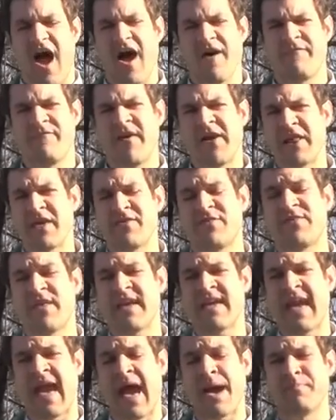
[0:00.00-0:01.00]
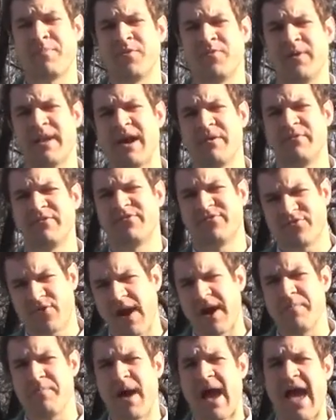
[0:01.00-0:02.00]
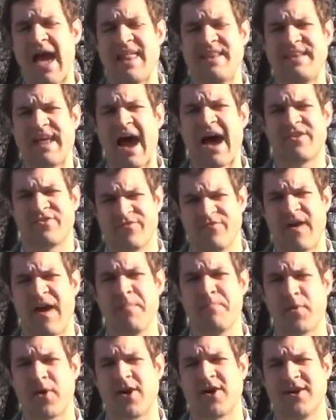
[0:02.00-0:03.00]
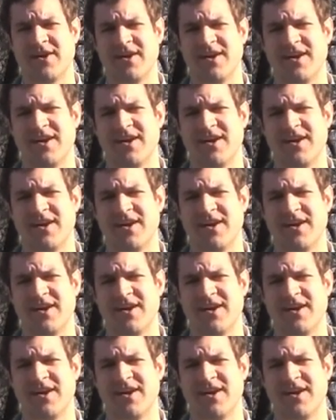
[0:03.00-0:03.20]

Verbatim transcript: A funny thing happened when I was trying to buy a Dodge Viper.